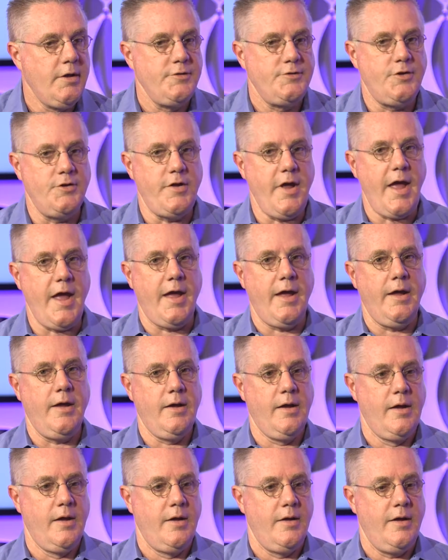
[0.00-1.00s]
today,
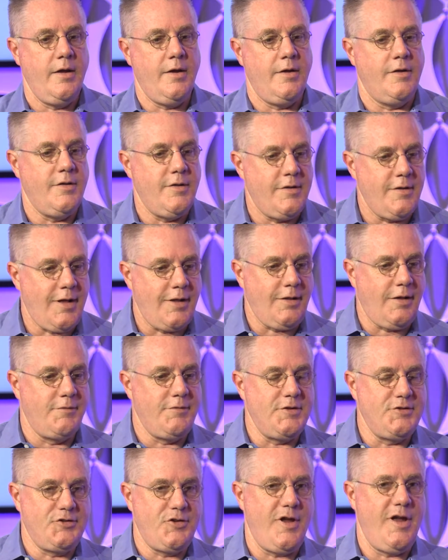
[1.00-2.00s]
I love
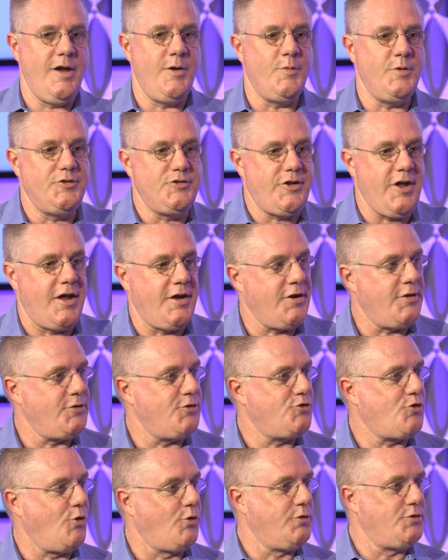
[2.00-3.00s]
the saying, we stand on the
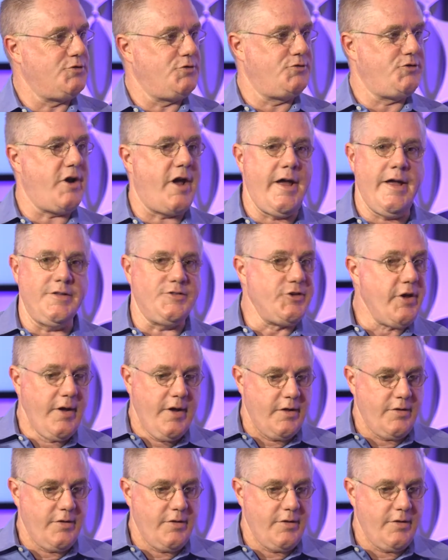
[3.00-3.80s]
shoulders of giants.